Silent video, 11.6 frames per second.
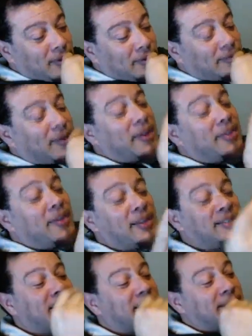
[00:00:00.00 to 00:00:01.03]
Funny thing
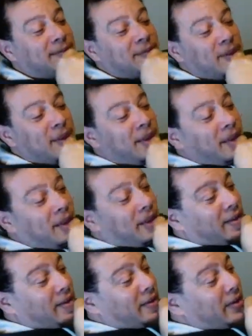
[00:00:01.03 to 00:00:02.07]
is this:
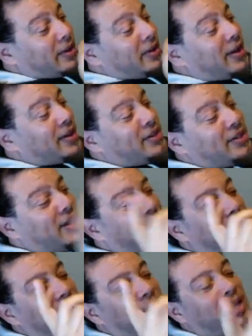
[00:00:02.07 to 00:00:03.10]
the clutch
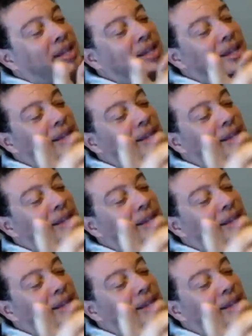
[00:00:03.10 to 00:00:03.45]
in